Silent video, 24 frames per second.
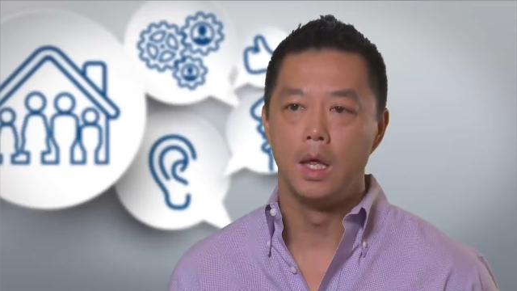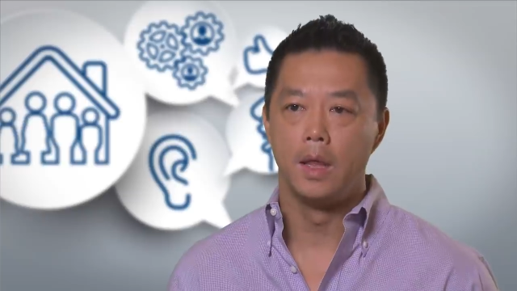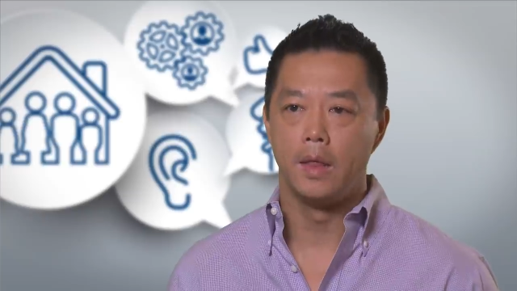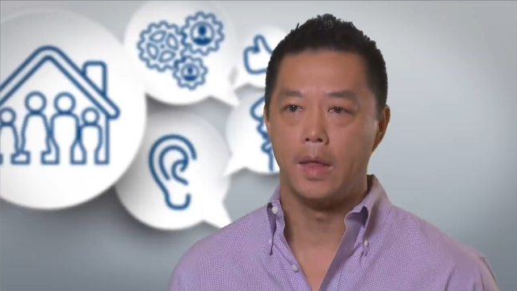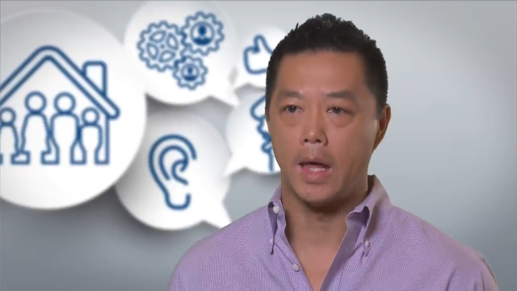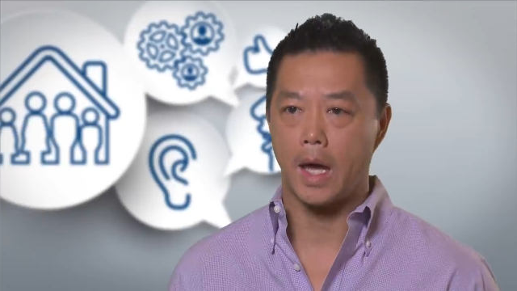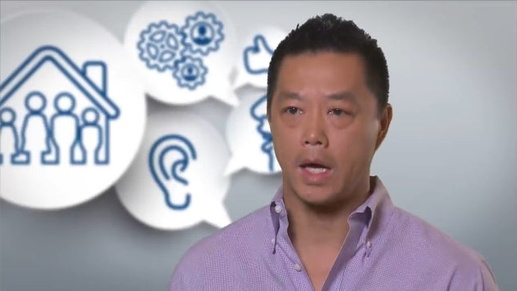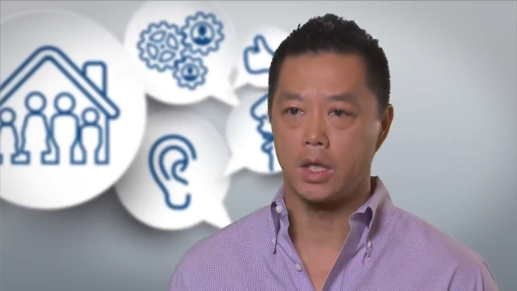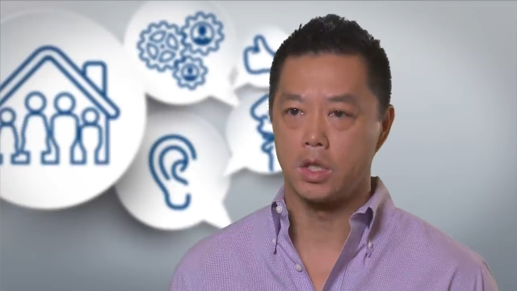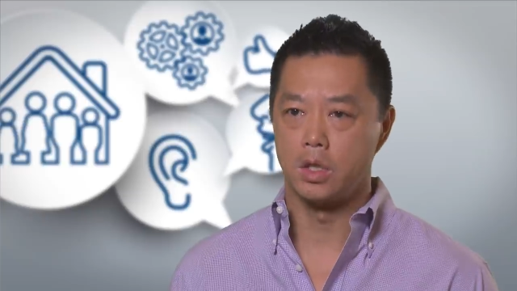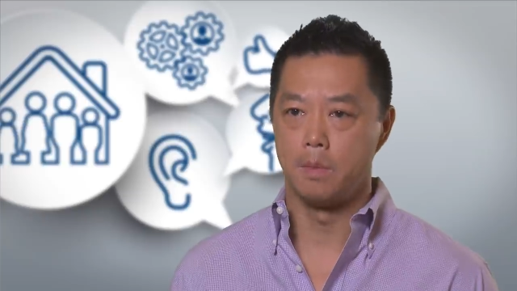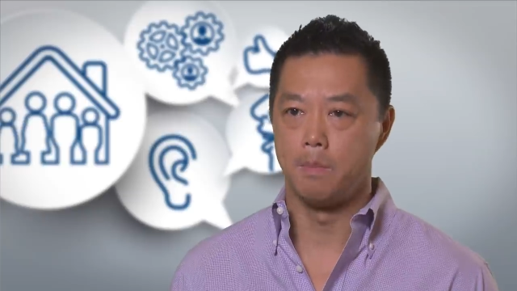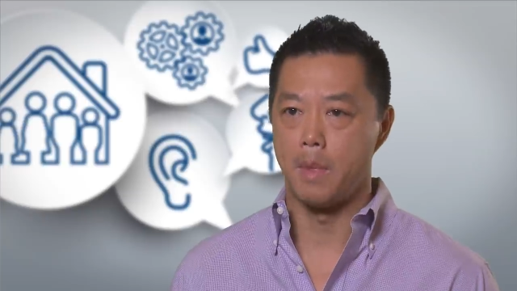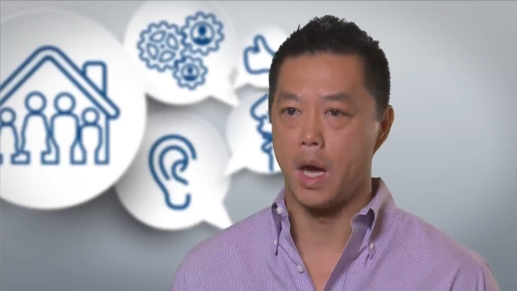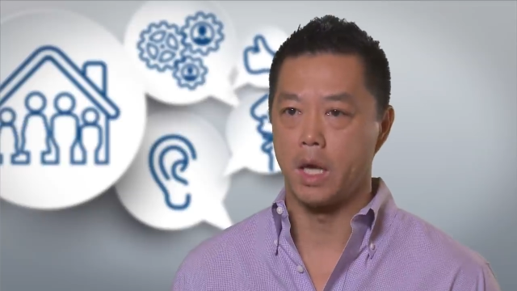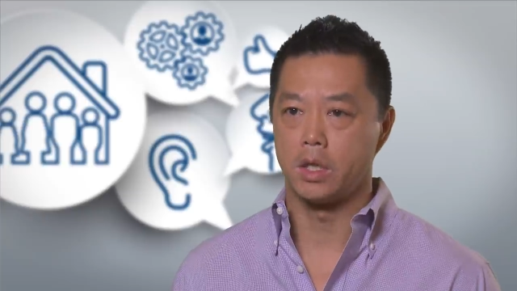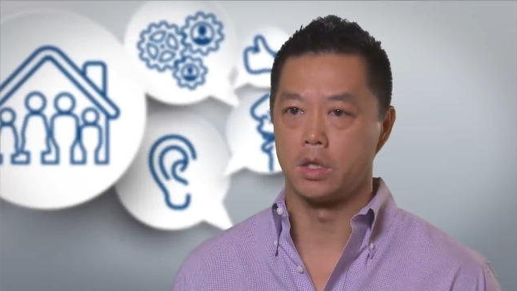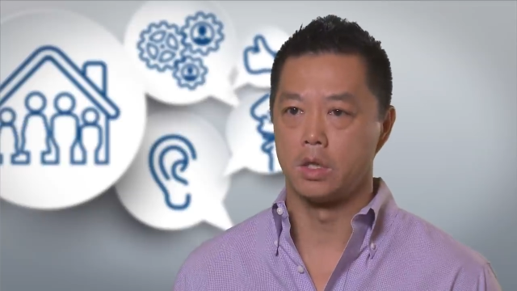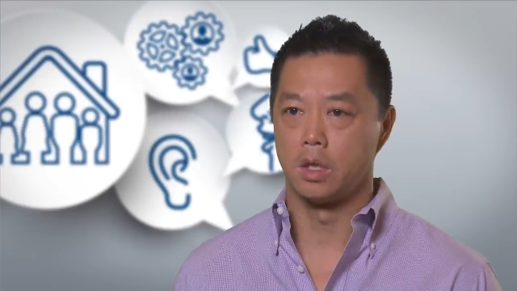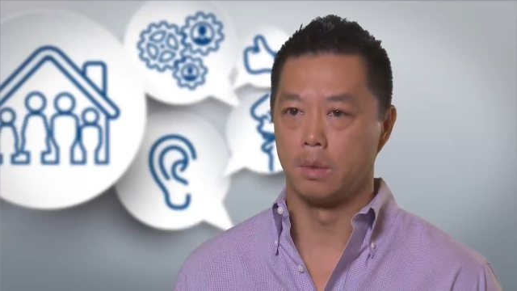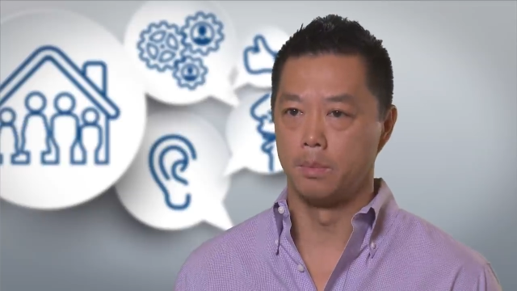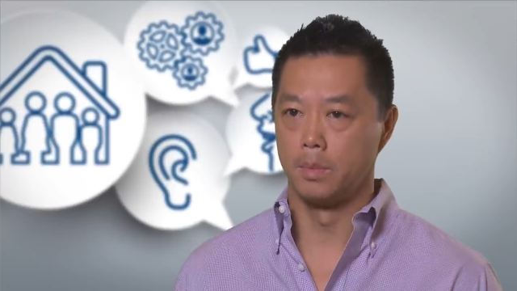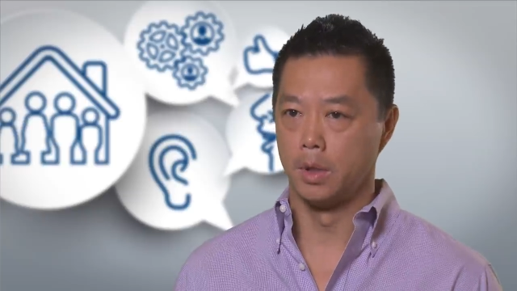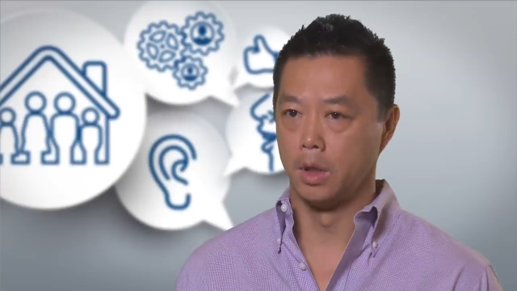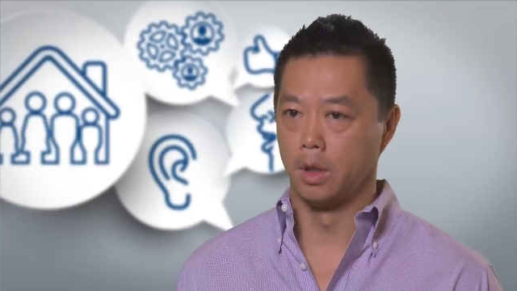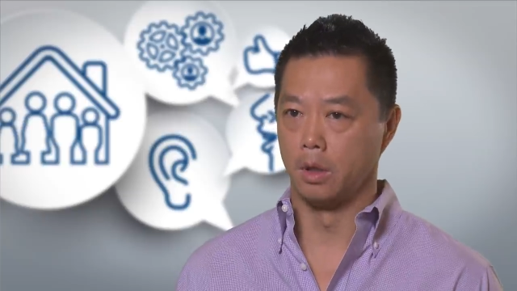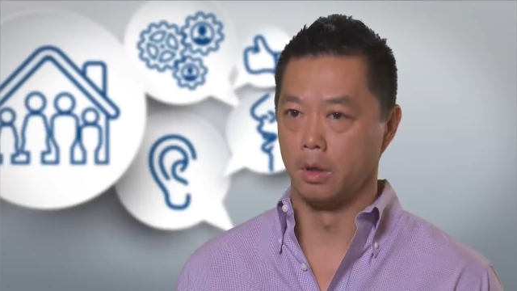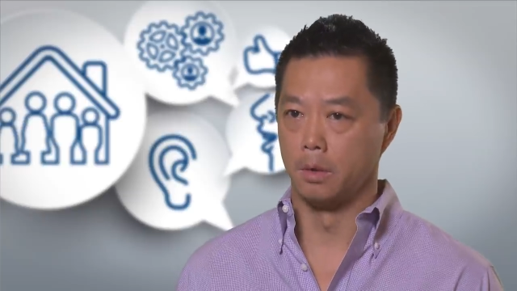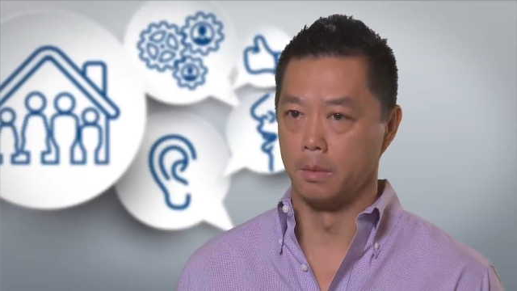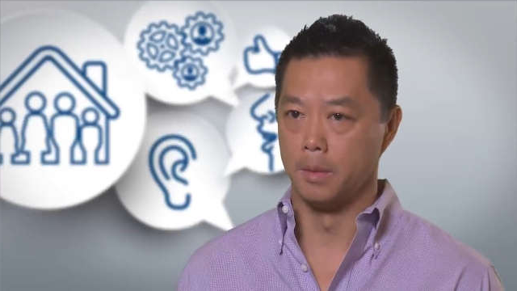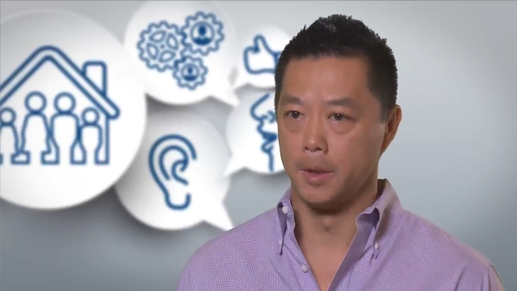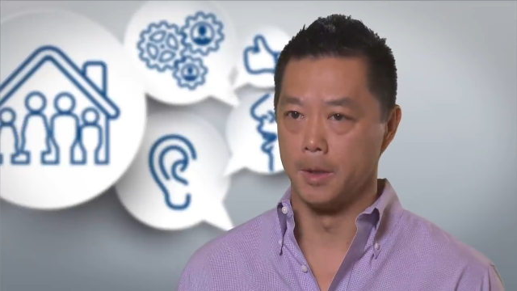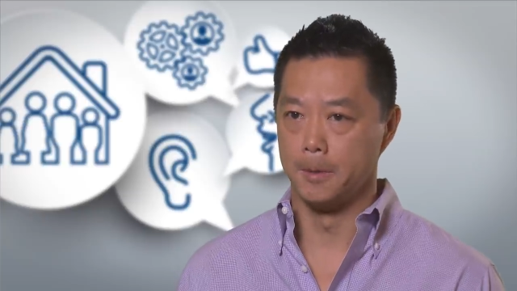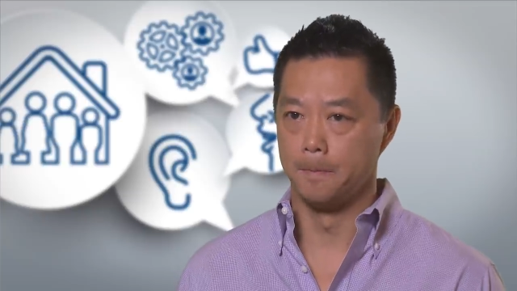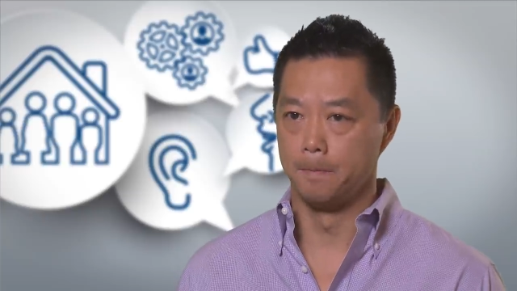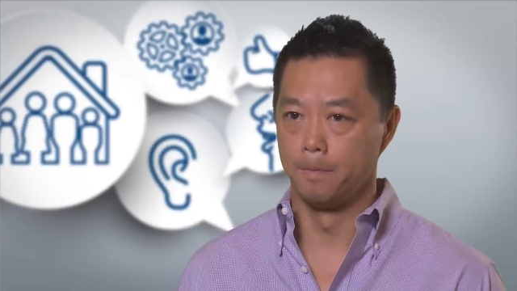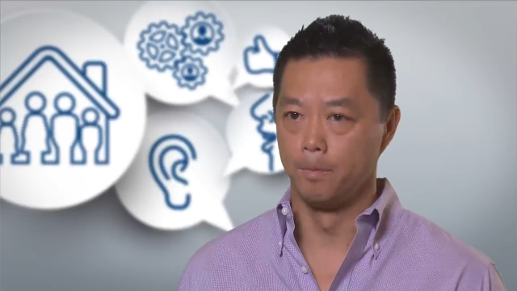they actually match up a little bit.